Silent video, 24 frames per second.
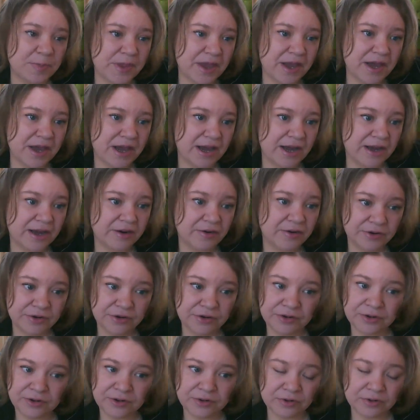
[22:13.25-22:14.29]
at
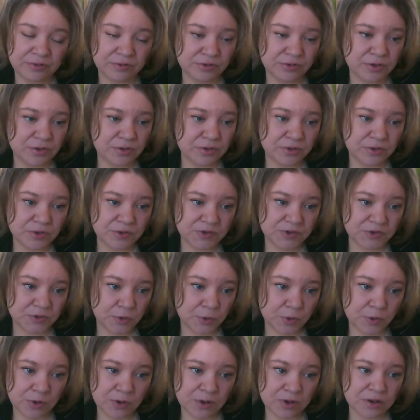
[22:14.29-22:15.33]
her local
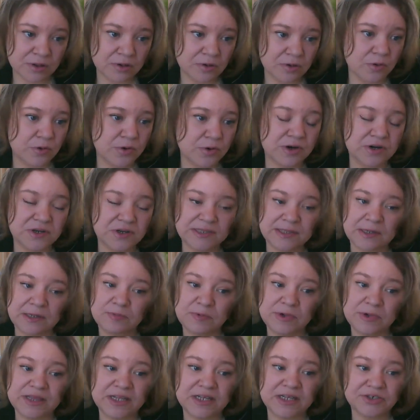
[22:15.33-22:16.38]
school or
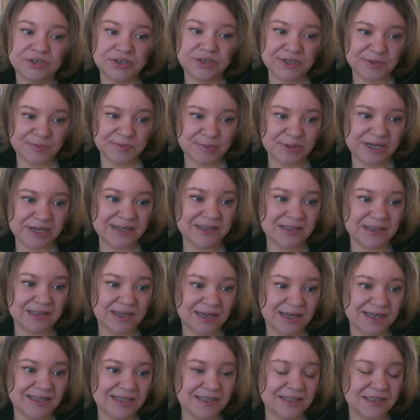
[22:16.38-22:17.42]
someone that she's been
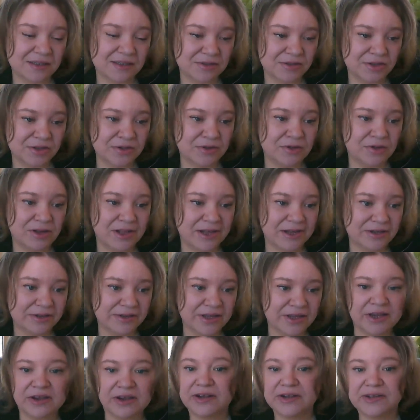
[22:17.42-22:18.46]
assigned at a local
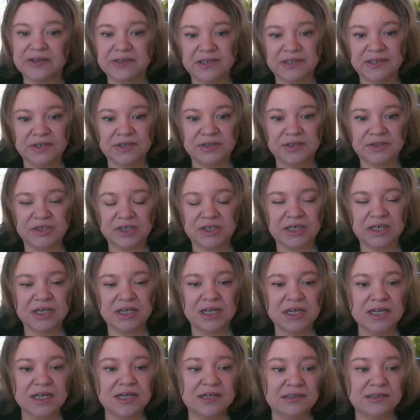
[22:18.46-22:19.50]
healthcare institution
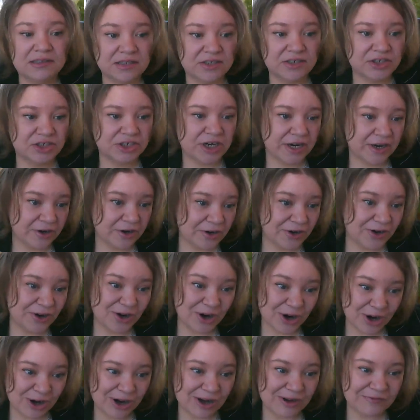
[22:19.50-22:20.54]
to check her
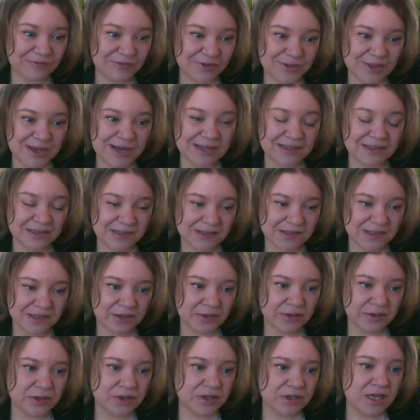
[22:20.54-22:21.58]
off for that
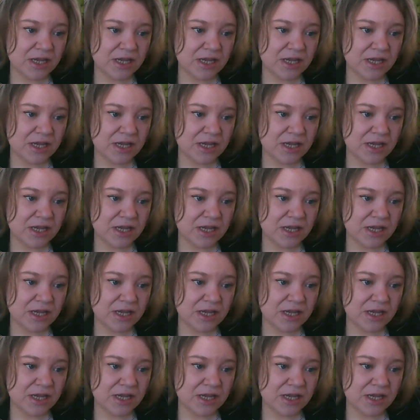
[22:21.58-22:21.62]
skill.